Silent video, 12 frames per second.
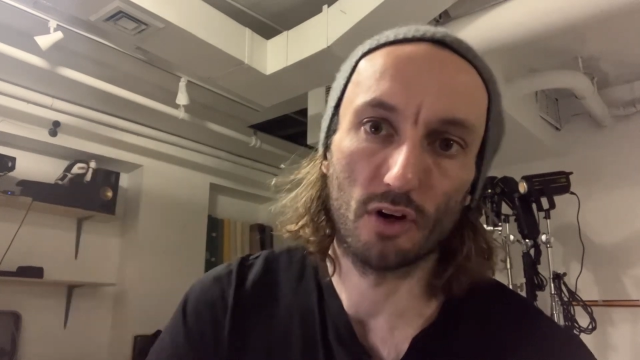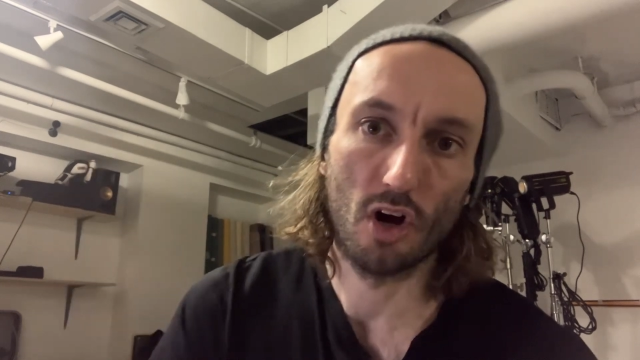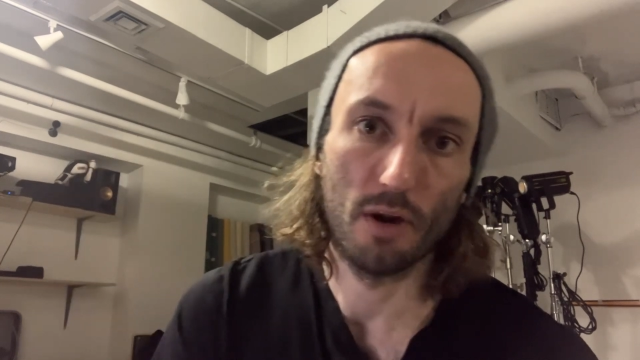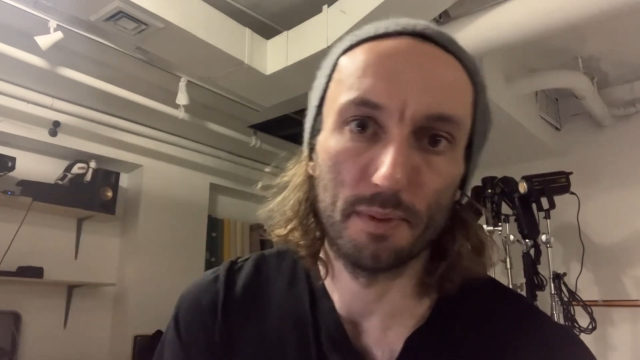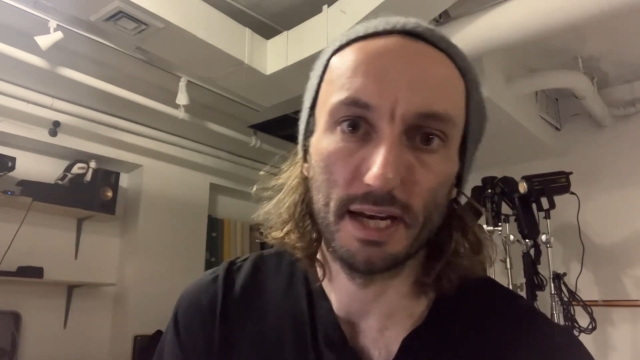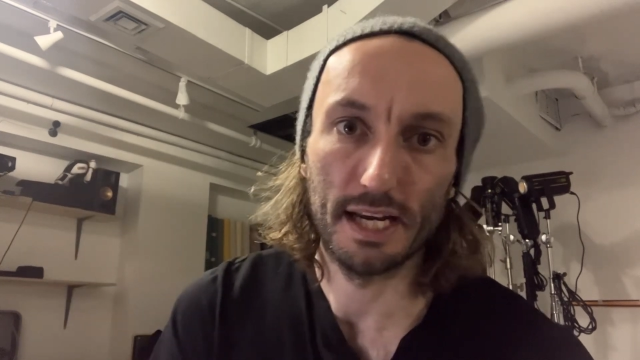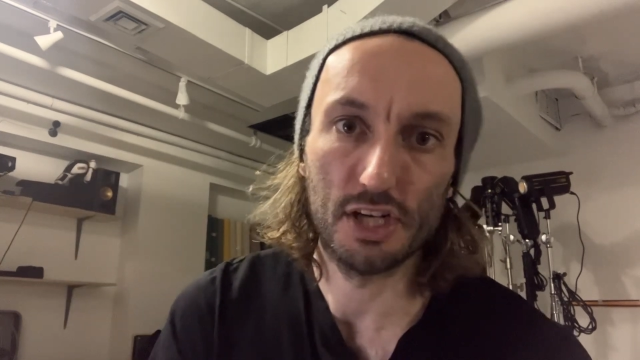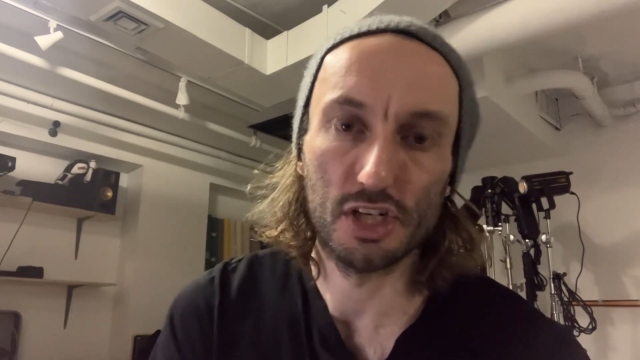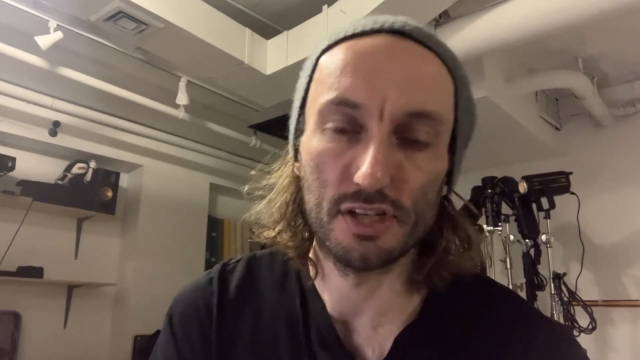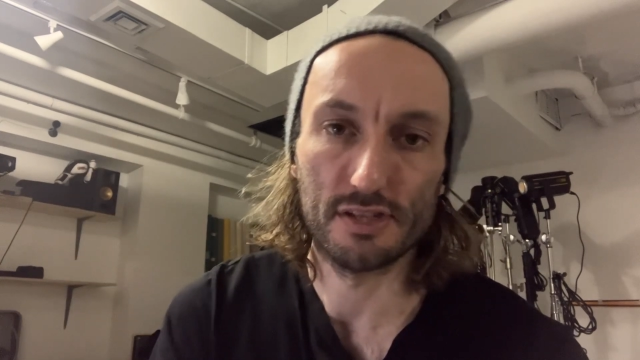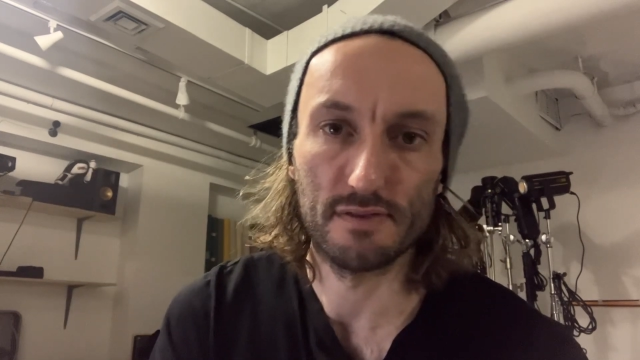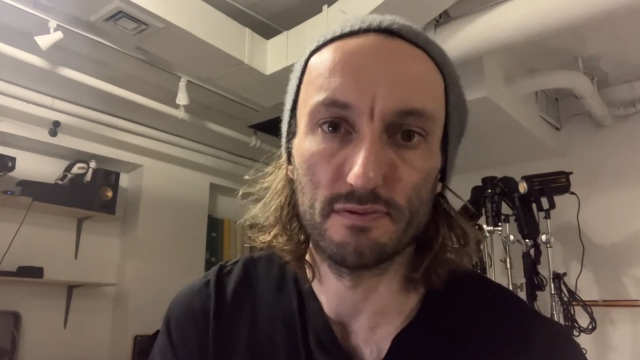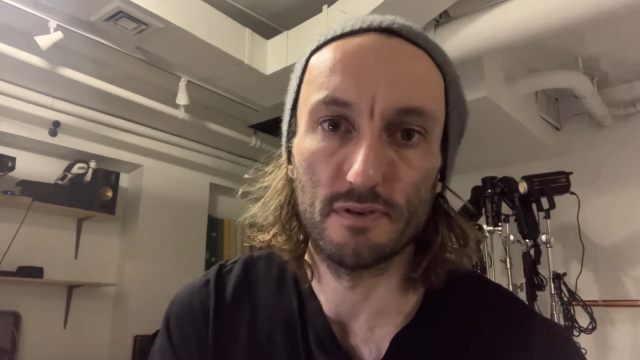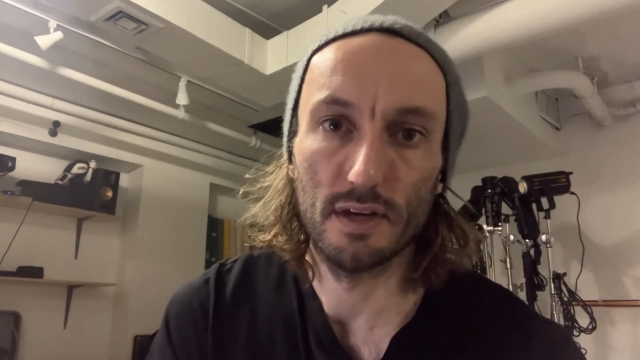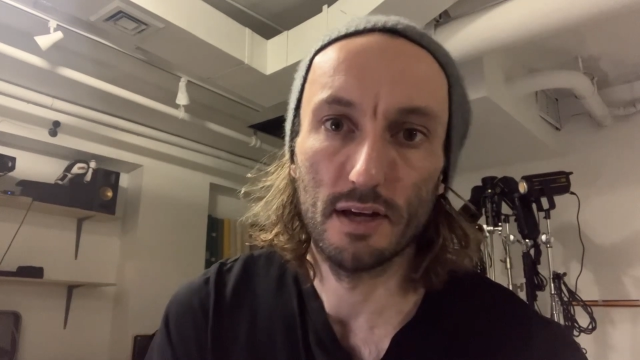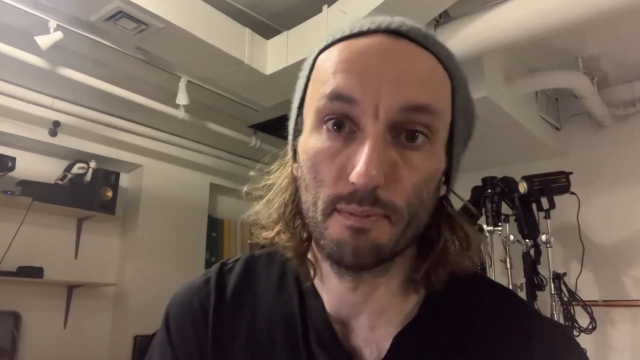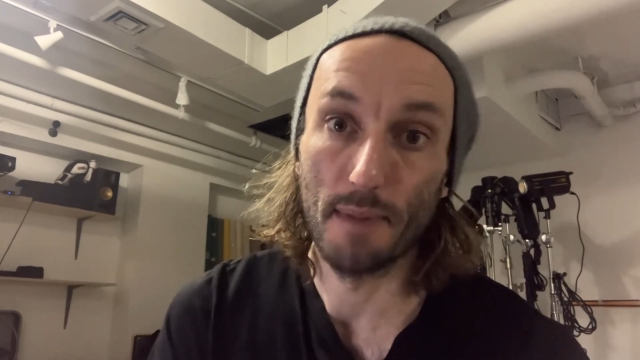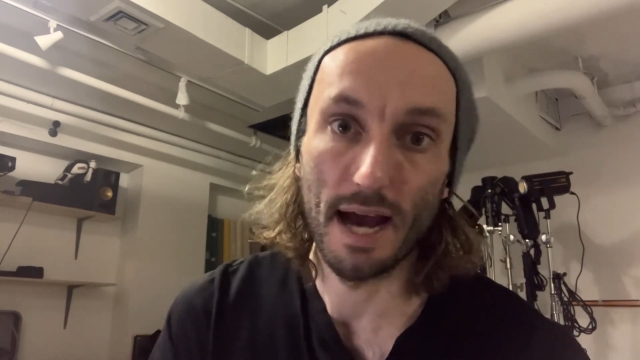combinations of
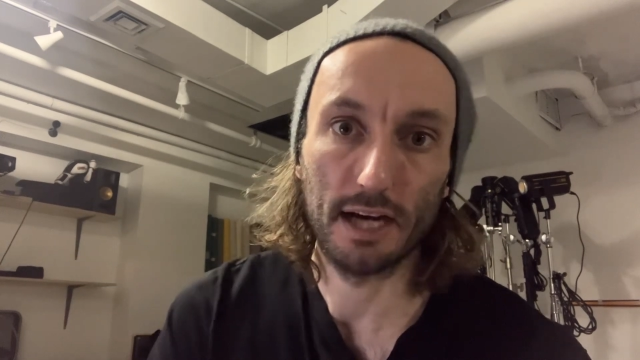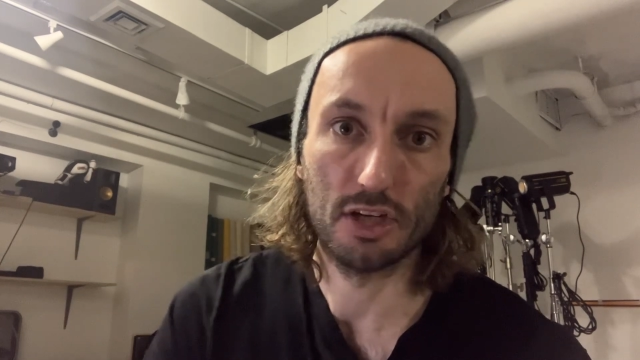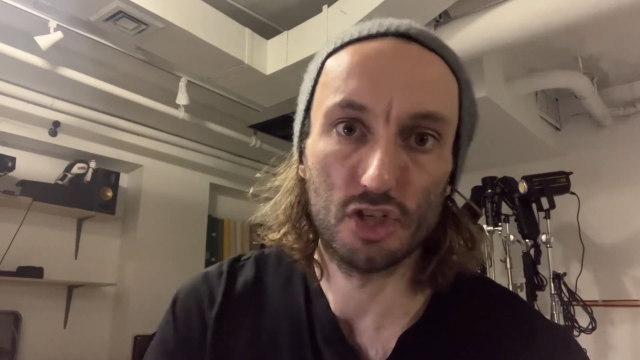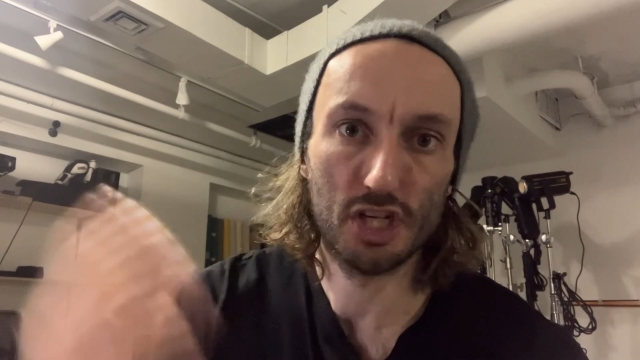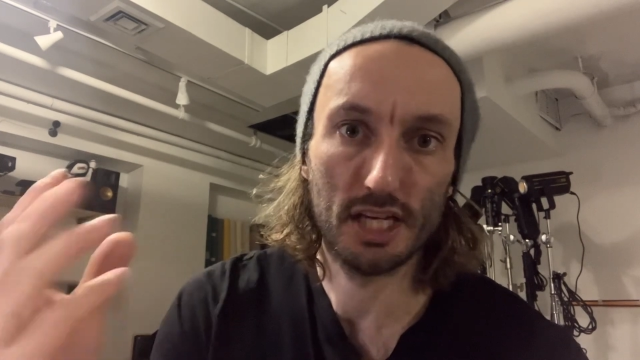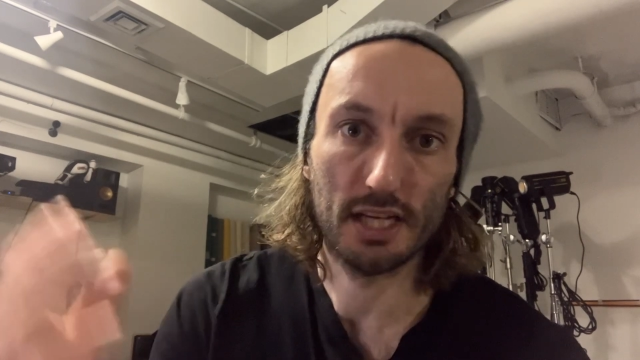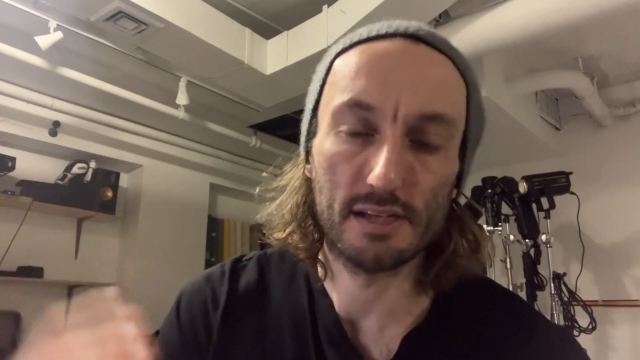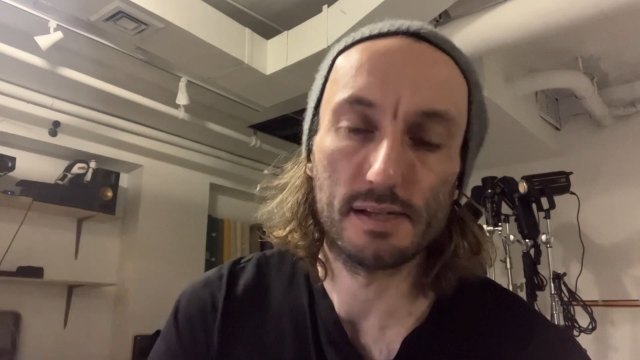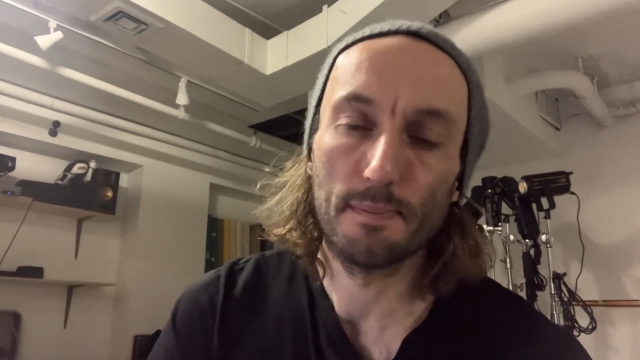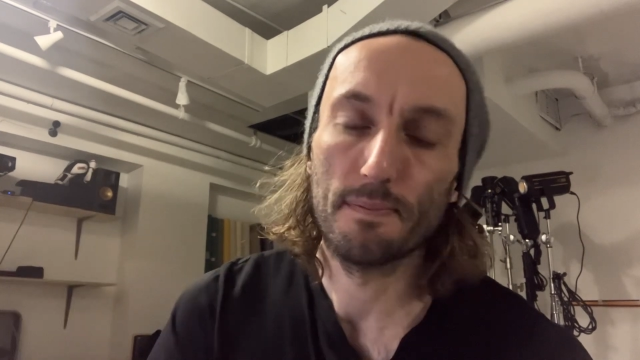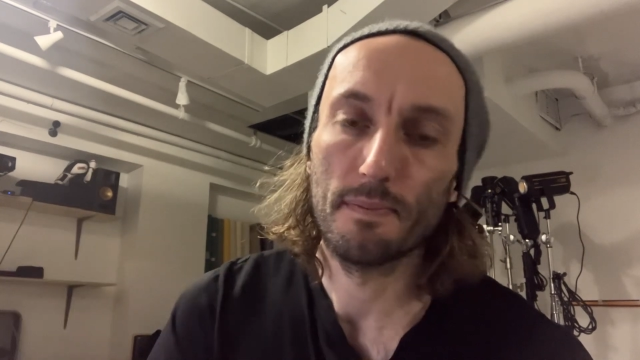mac and cheese.